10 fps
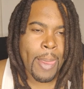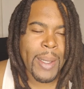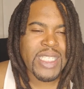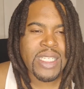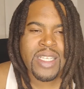
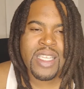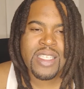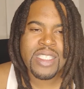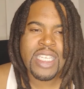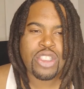She doesn't
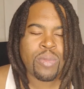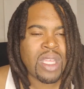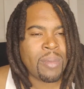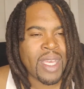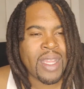see too many
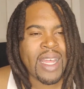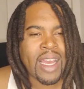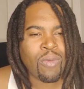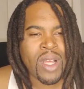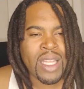men
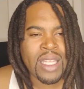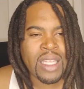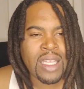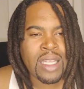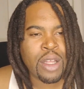that really
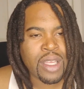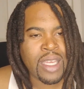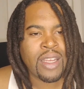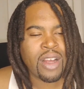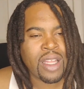look
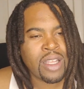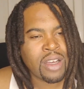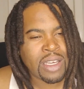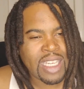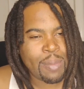
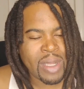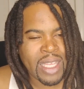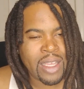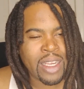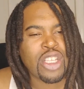
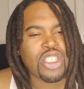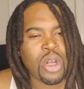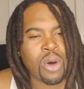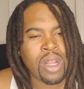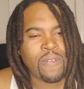deeply in the
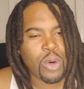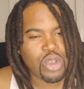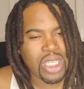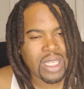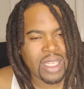soul of who
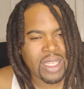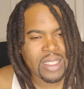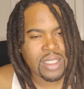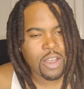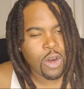she
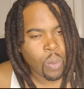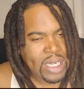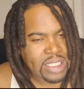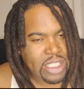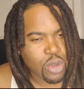is,
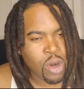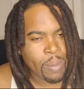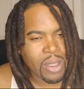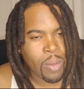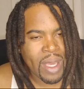which the
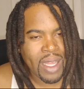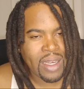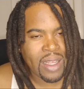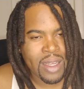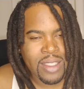Scorpio man
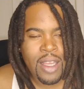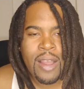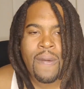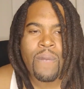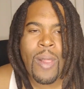does.
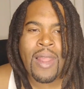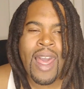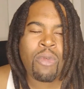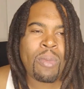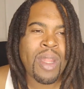A
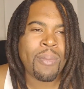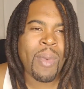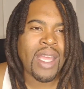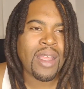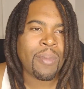lot of women
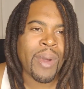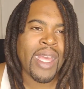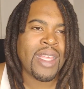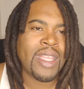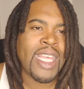
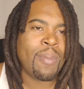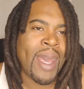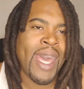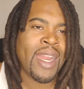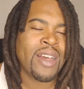might get
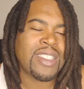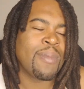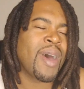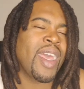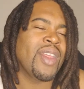mad at us and
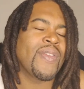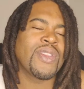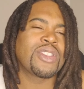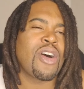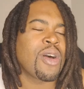might
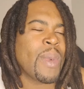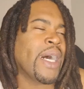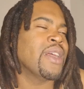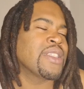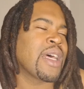talk about us.